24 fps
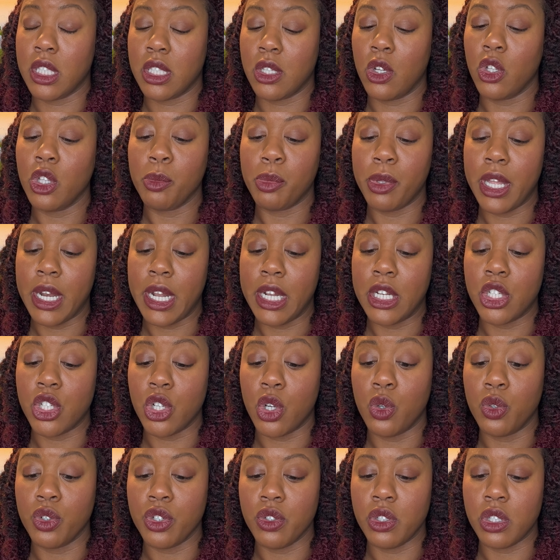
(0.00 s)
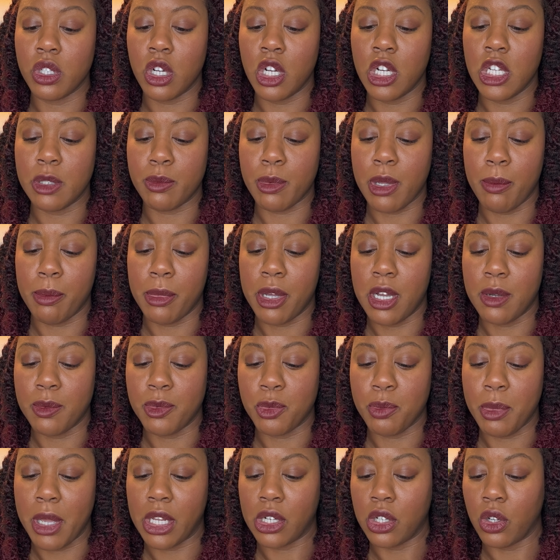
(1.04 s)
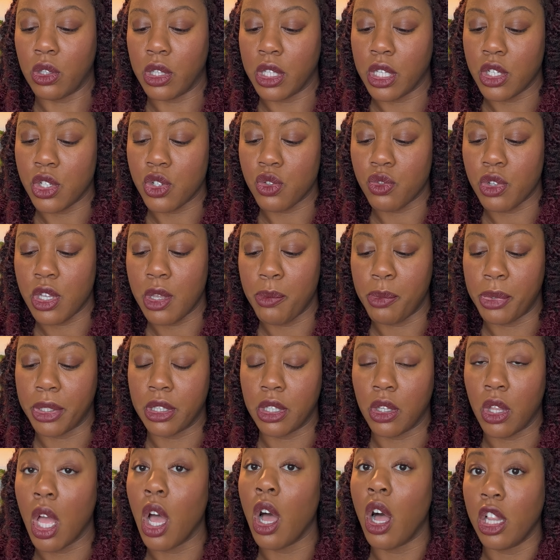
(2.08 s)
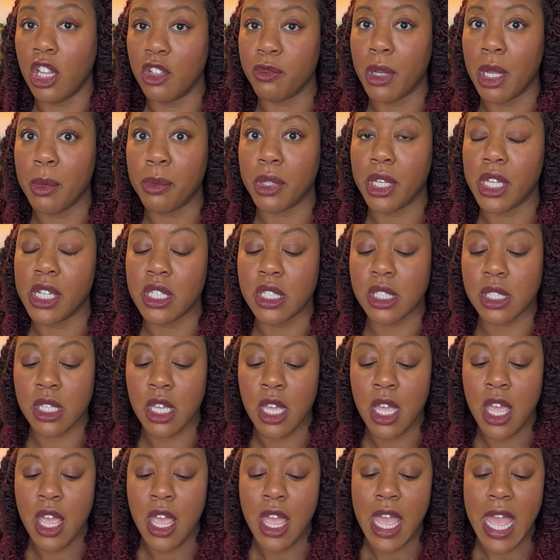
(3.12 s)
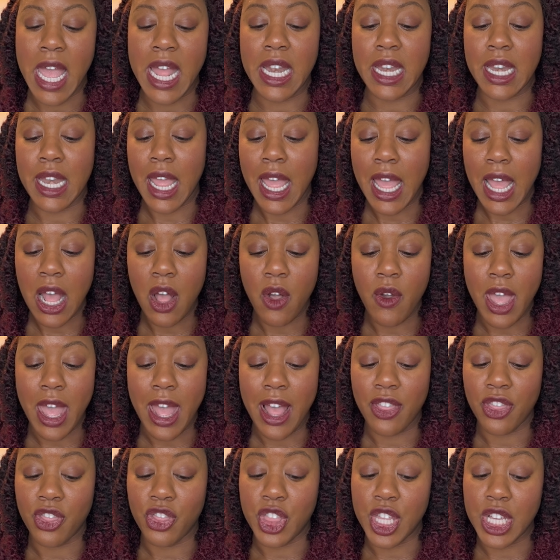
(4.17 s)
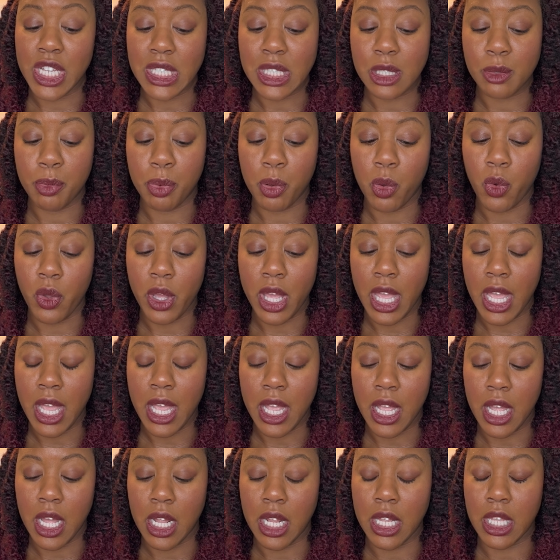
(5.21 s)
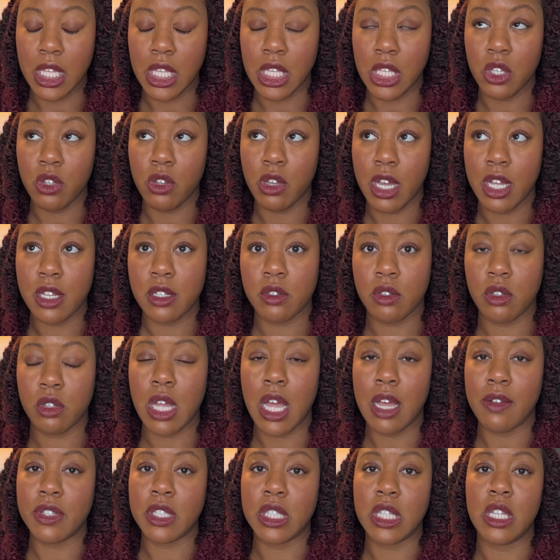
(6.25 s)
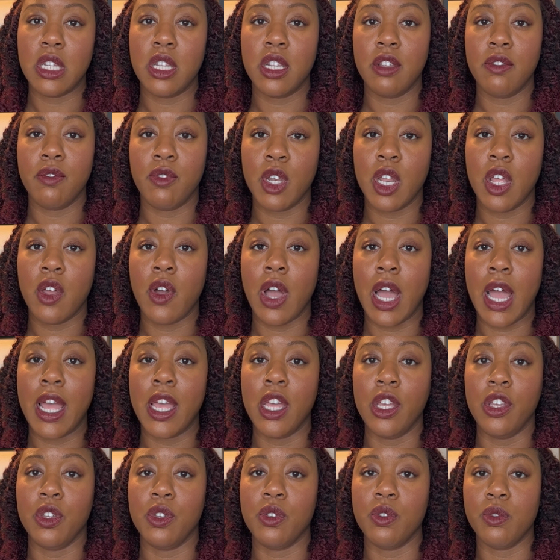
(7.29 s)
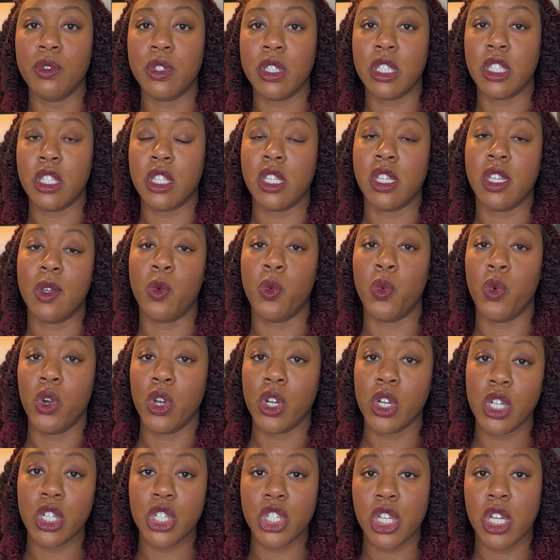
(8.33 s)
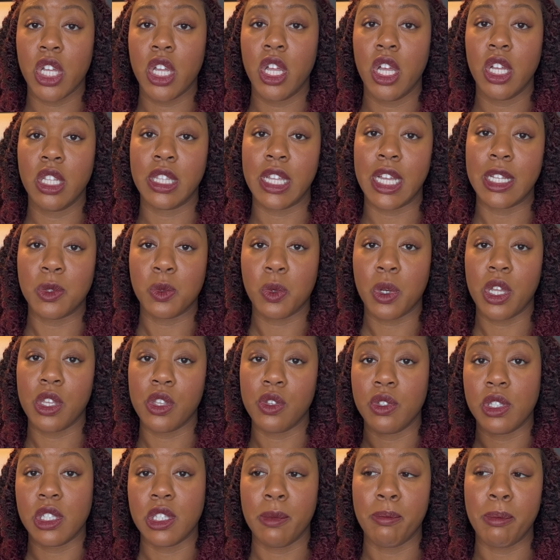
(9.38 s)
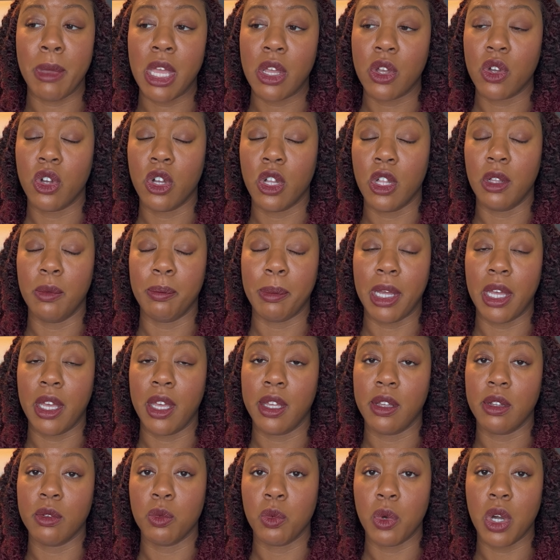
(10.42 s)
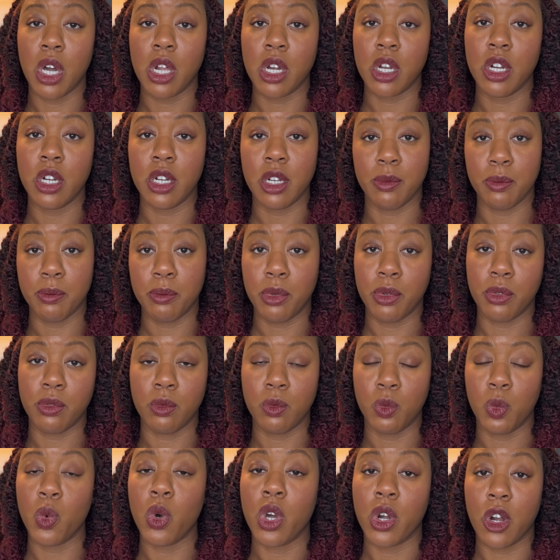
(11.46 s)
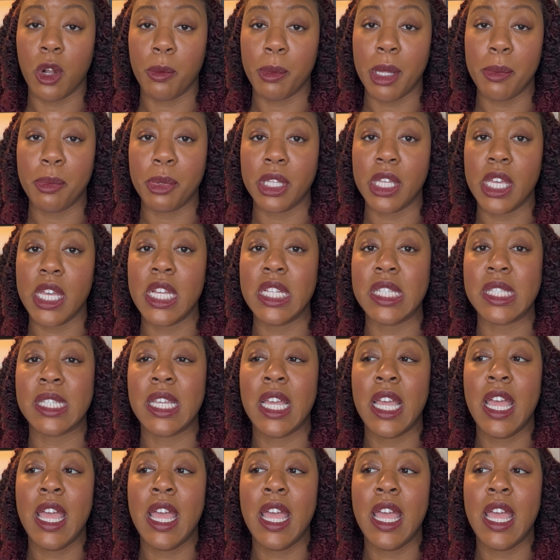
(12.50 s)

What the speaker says: The only plant I don't use it on is my mom's magnolia tree, but all of my plants. And now at this point, you guys will have seen in the video, I use the water jug. That's what I use to make all my water and water all my plants.